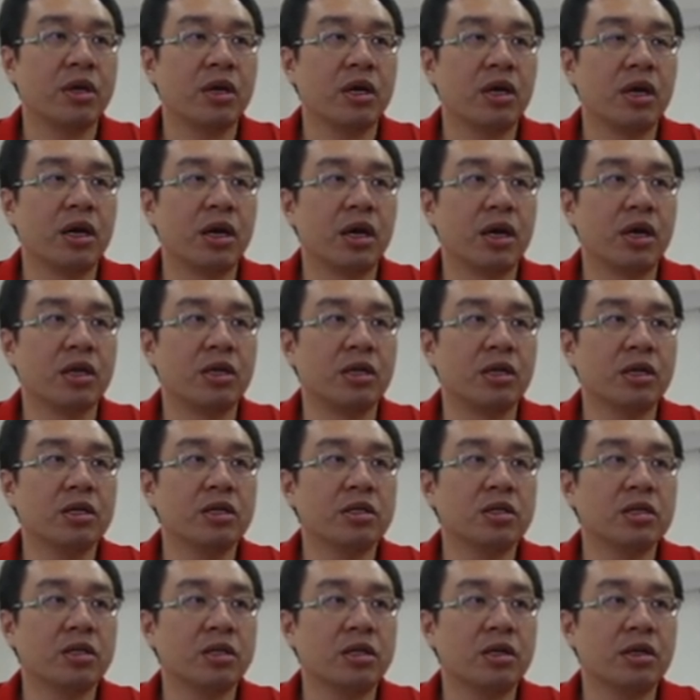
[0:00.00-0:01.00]
and this
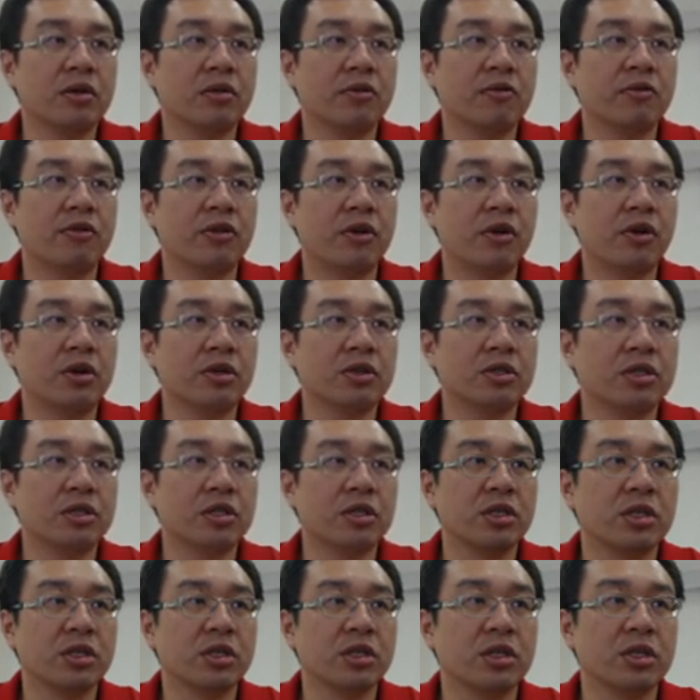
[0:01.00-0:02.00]
force
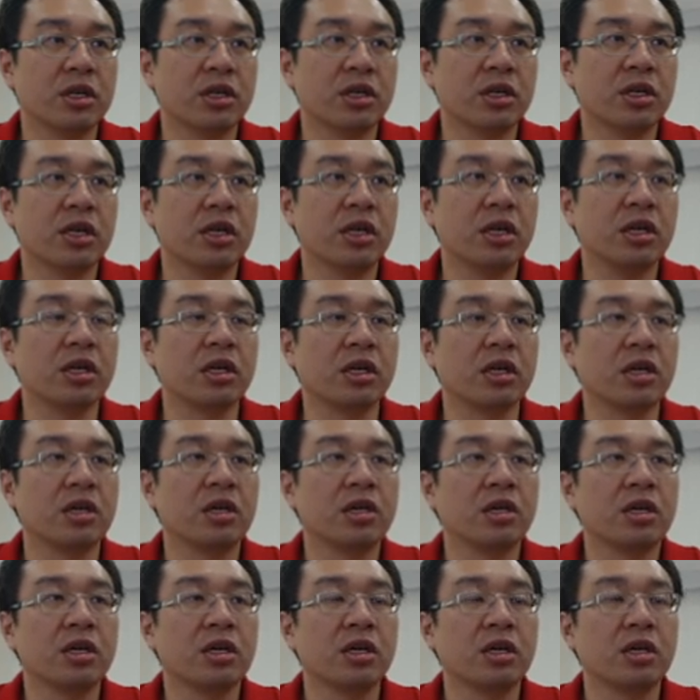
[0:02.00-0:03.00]
the king
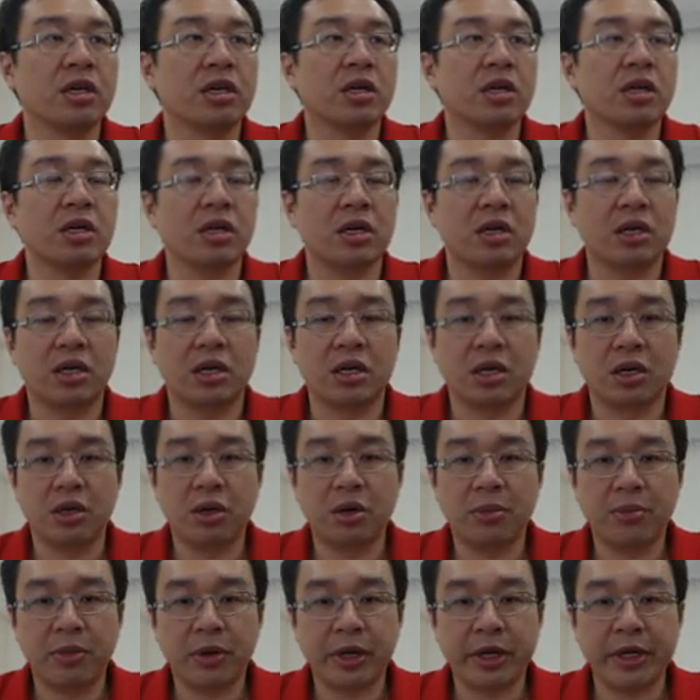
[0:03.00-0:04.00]
no
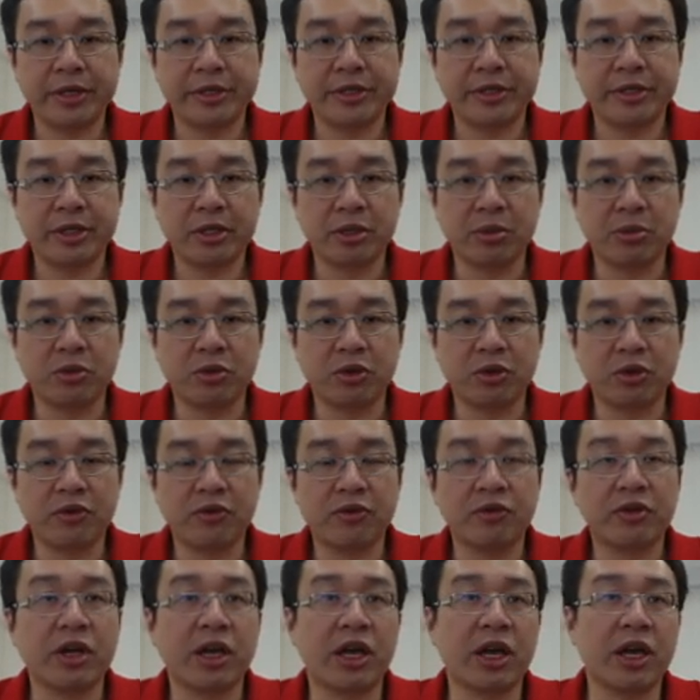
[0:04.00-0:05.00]
place to move,
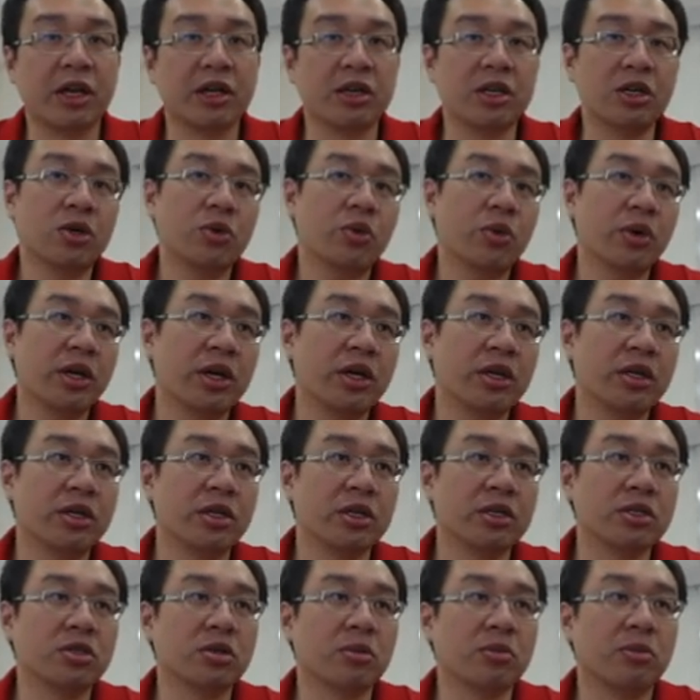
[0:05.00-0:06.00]
and your way is
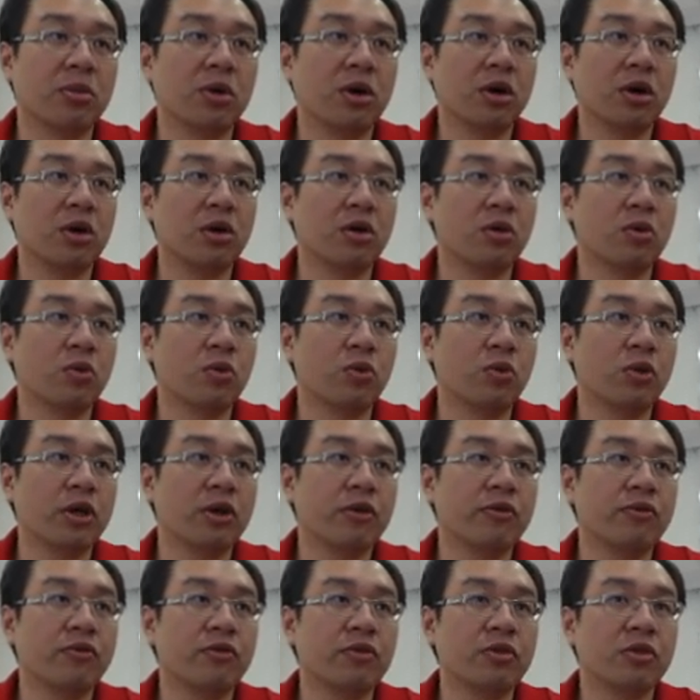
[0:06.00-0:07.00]
to block with
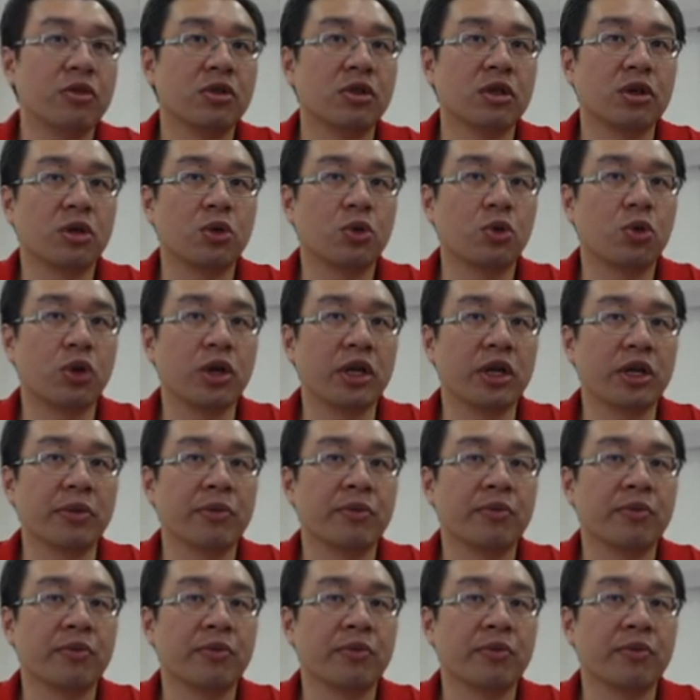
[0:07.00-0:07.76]
the queen.